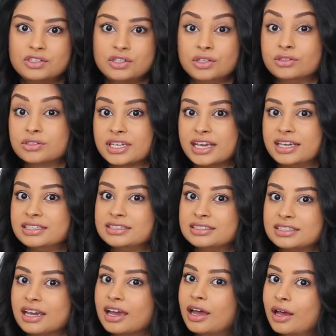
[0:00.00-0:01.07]
to your
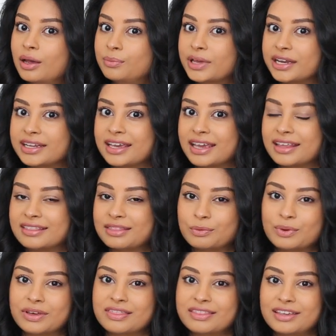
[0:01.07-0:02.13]
taste and get the
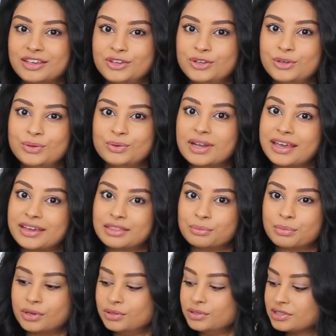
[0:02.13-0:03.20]
one that you like the
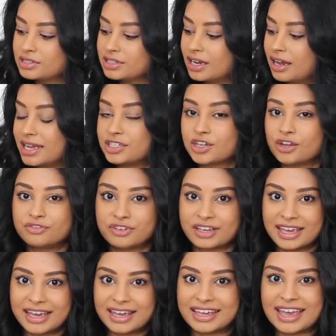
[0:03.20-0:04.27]
most. And don't
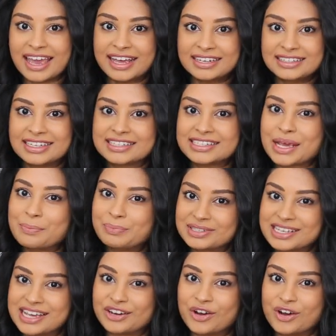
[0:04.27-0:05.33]
forget again,
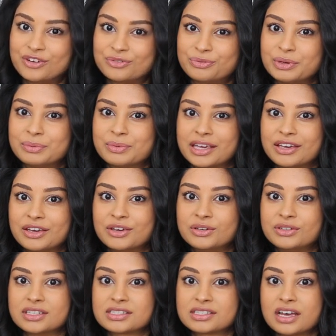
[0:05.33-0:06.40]
10% off with my
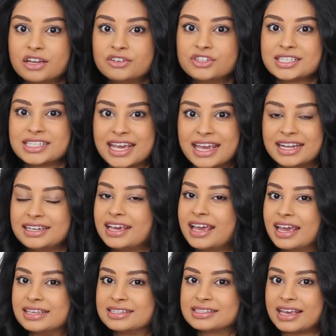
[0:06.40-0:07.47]
code
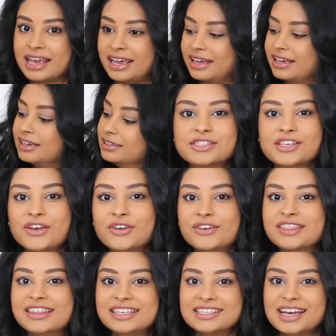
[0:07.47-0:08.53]
SANDRA10SA. So
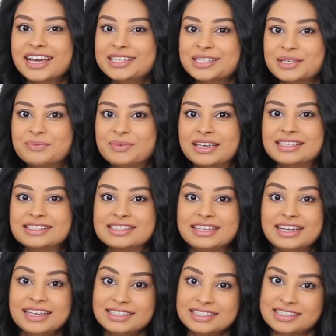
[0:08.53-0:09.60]
this item is the
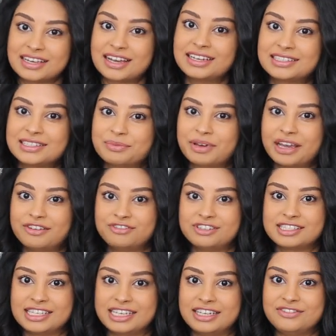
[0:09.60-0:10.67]
latest item I've
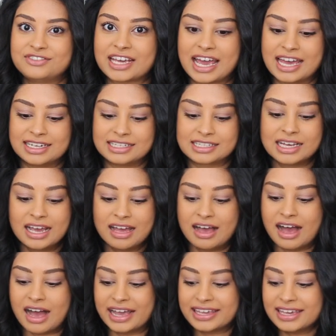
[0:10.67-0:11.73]
received, and
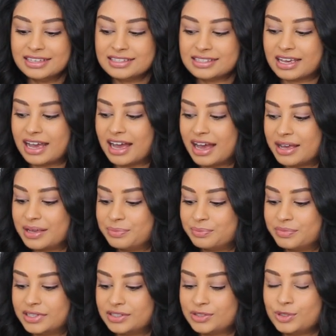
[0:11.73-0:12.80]
I guess
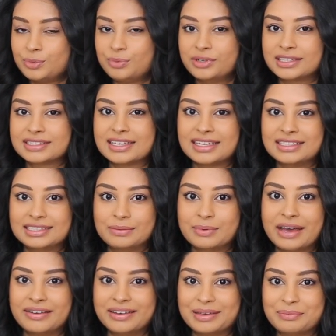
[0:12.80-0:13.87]
I'm super excited
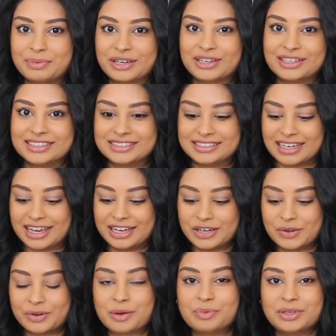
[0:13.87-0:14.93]
about it because I
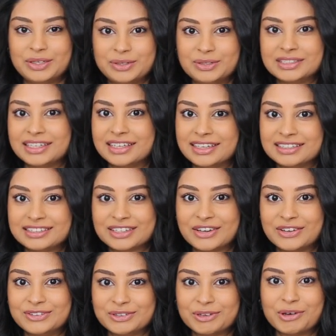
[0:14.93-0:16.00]
know I'll be using it to
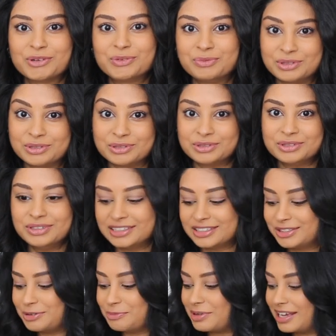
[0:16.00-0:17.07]
go to the hospital
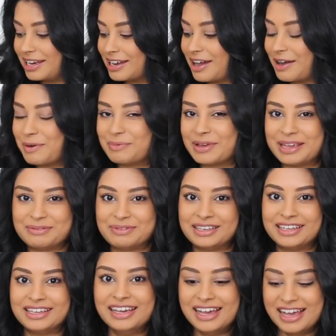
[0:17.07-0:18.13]
to meet our
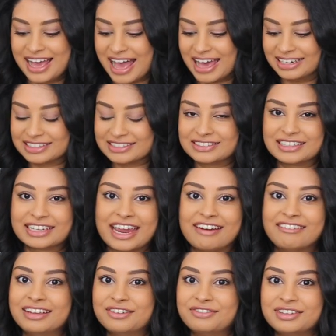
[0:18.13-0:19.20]
baby, and it's going to
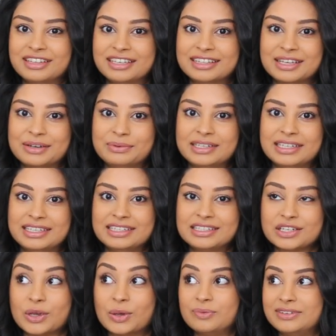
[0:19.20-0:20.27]
carry everything that we need
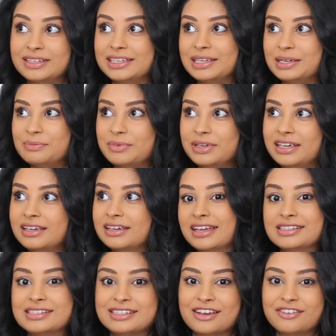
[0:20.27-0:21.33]
to hopefully keep me
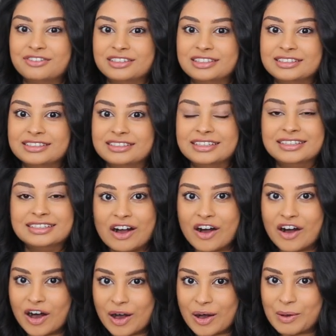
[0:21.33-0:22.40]
and Stefan
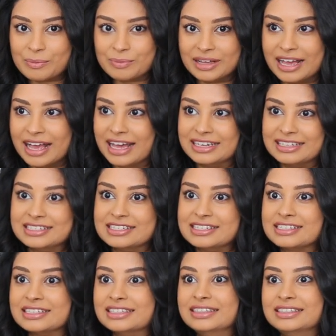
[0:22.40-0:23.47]
calm
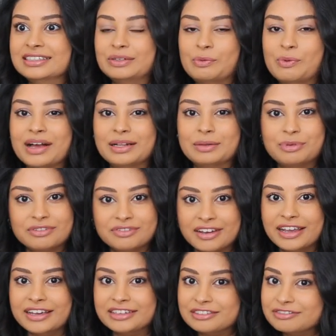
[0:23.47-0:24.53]
and well
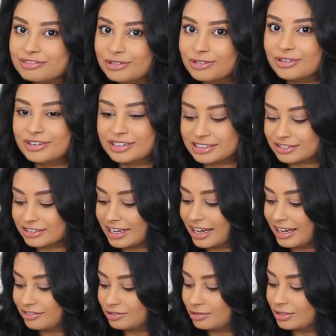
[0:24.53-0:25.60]
provided for. It's going to
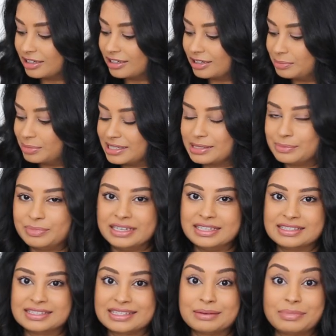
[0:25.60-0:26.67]
have all our bits and
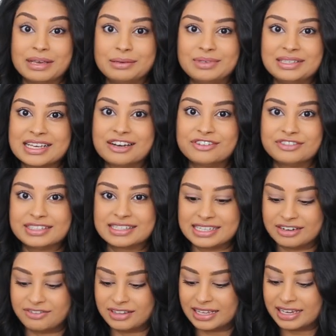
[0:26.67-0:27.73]
pieces and baby's outfits
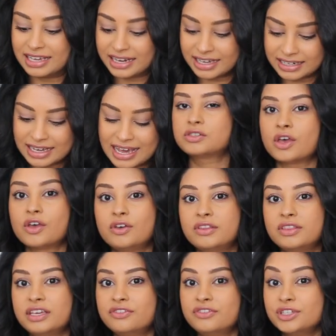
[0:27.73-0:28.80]
and everything in it. So
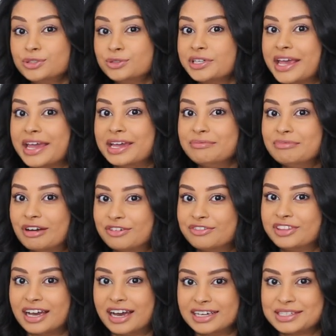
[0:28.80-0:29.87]
the official name of
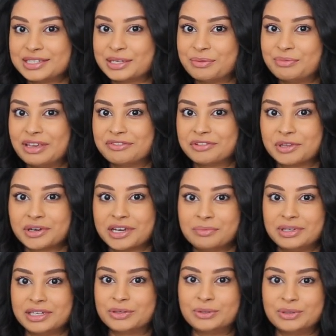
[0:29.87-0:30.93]
the item, even though I've been